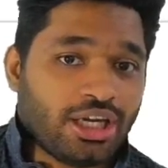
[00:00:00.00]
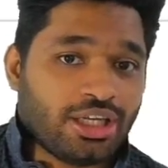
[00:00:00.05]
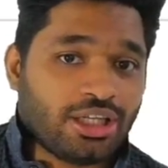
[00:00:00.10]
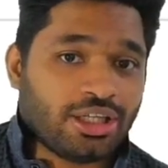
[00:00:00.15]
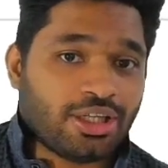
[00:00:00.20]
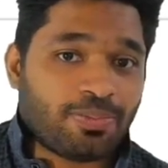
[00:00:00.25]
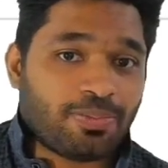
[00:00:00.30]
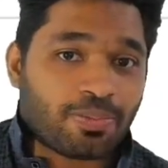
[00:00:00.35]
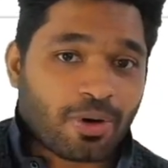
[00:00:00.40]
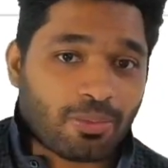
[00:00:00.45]
The
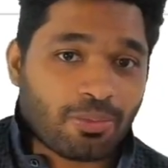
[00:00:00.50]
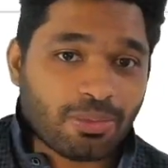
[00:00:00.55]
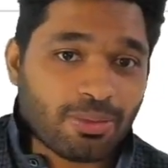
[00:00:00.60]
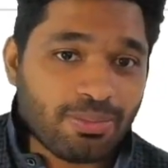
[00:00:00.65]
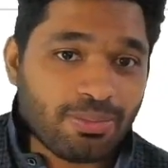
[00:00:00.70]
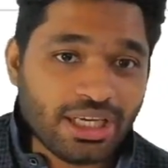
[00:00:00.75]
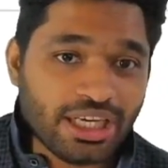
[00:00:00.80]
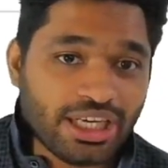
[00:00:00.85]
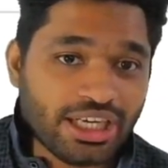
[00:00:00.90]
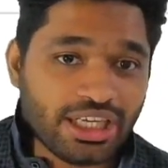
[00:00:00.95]

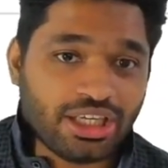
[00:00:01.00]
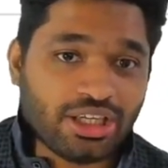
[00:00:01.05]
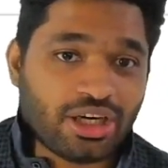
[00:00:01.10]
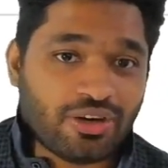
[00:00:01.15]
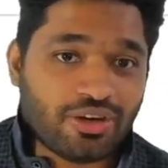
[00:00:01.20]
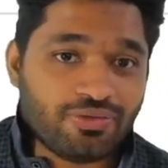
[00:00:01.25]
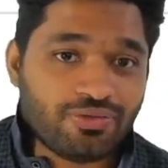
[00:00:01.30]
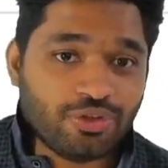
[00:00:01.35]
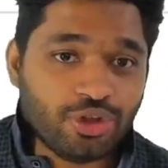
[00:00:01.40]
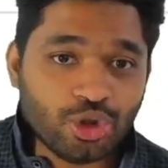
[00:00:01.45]
probability of
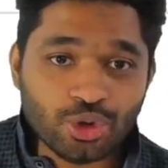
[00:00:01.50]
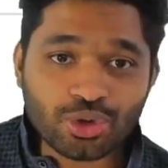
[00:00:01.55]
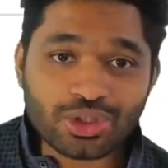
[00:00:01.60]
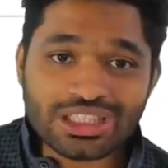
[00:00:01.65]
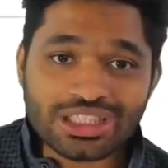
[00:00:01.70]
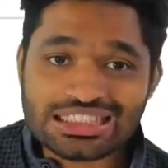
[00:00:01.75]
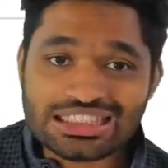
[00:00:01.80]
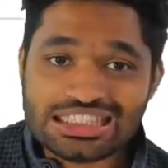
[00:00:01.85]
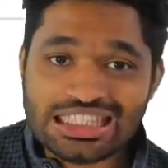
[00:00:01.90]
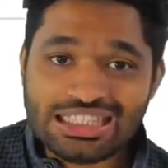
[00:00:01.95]
you
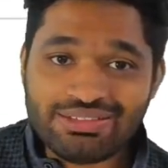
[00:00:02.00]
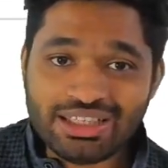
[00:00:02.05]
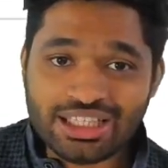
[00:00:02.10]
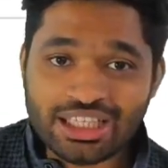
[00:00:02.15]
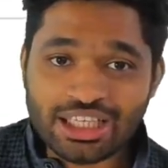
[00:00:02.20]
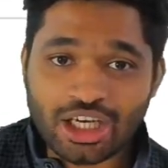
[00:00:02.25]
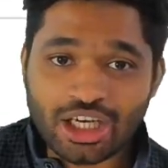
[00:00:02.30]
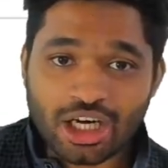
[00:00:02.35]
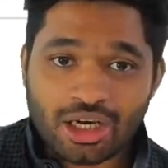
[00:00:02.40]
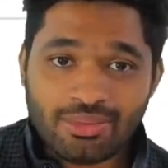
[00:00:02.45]
receiving
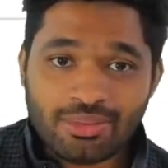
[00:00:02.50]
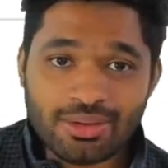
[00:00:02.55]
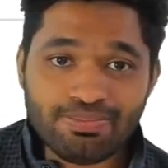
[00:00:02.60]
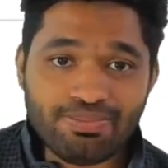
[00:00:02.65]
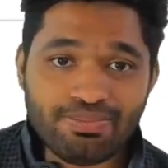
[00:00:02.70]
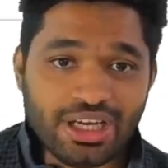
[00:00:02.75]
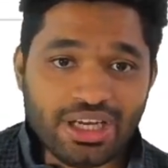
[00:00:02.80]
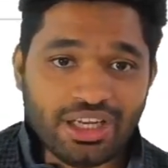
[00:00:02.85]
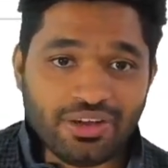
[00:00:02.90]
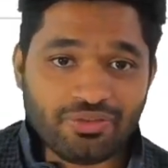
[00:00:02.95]
economic
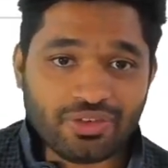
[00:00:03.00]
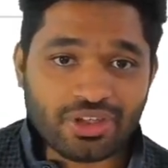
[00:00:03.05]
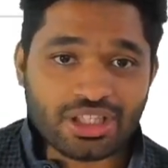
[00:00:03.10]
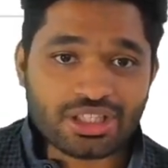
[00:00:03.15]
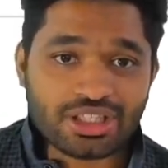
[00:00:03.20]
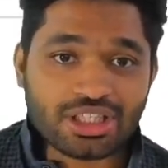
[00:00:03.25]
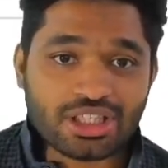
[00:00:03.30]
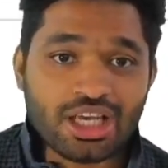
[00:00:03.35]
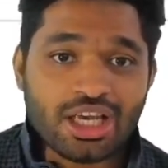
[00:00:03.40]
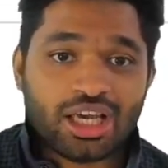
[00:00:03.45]
benefits
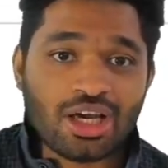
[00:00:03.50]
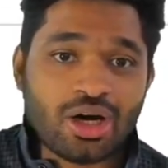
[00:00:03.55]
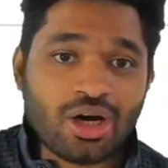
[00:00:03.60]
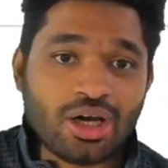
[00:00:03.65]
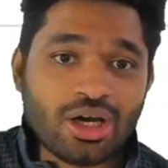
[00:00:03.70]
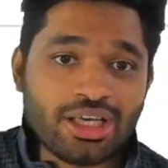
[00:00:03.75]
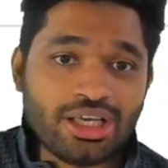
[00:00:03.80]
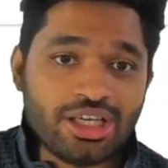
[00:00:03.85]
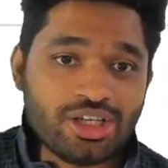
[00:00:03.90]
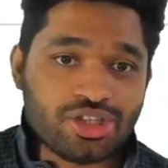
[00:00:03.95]

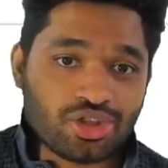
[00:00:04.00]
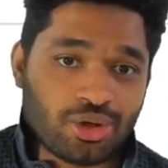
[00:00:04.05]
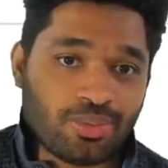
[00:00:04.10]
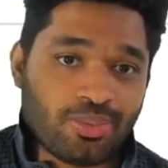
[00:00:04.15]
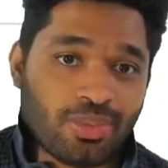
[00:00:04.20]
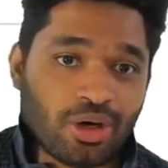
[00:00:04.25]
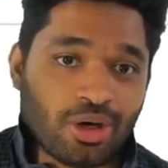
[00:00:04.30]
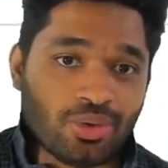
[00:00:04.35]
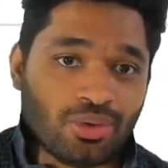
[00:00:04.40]
is about